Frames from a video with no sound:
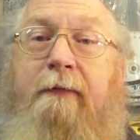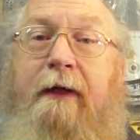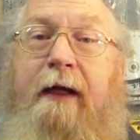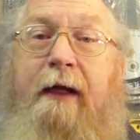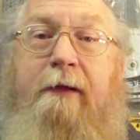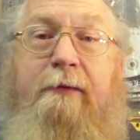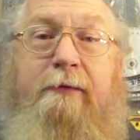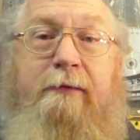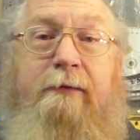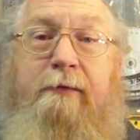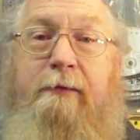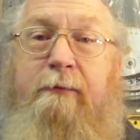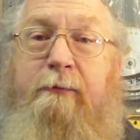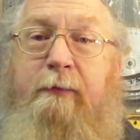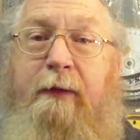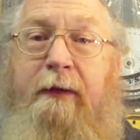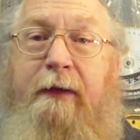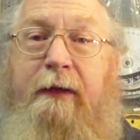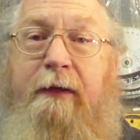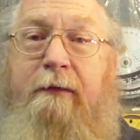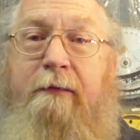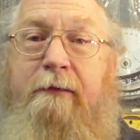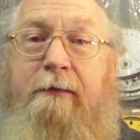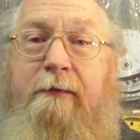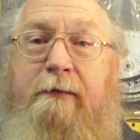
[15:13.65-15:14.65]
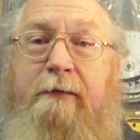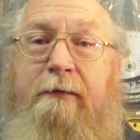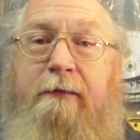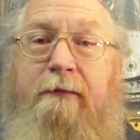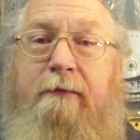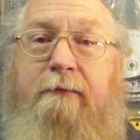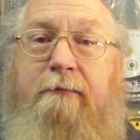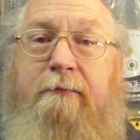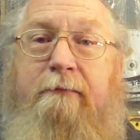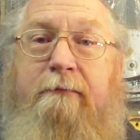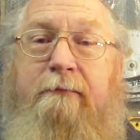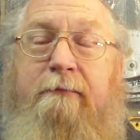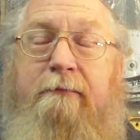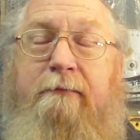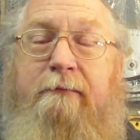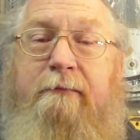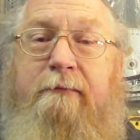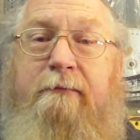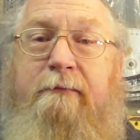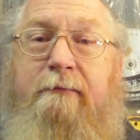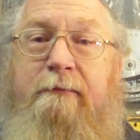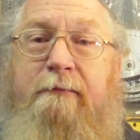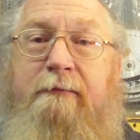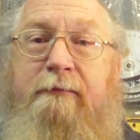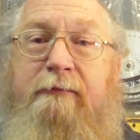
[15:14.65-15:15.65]
ask someone else
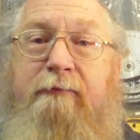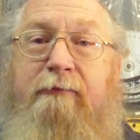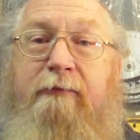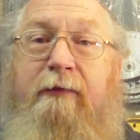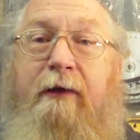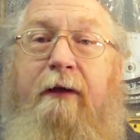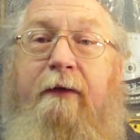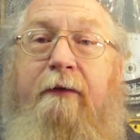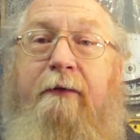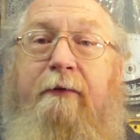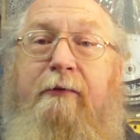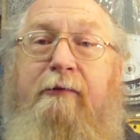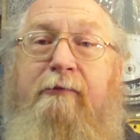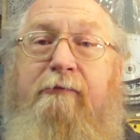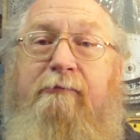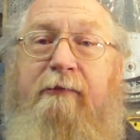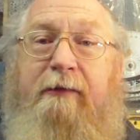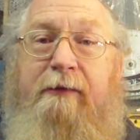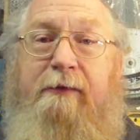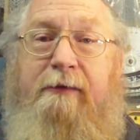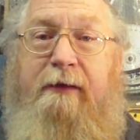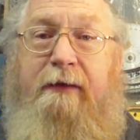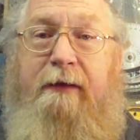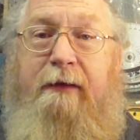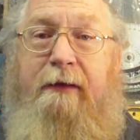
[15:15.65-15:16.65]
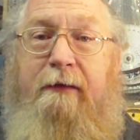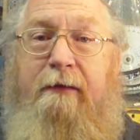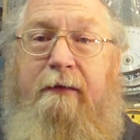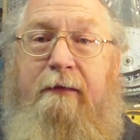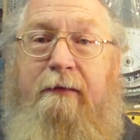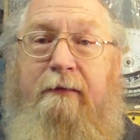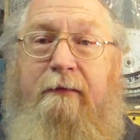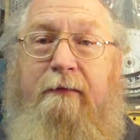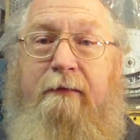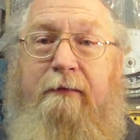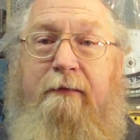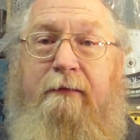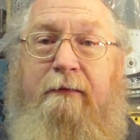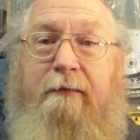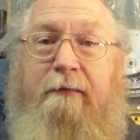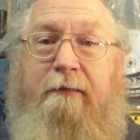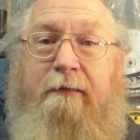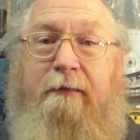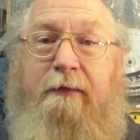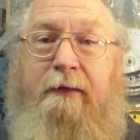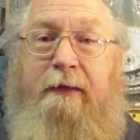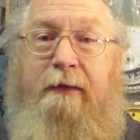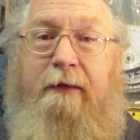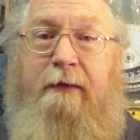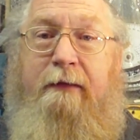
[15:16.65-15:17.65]
rather than risk it.
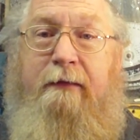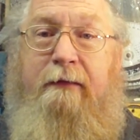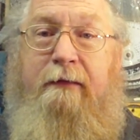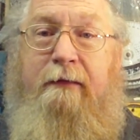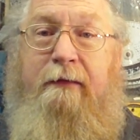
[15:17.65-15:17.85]
Yeah.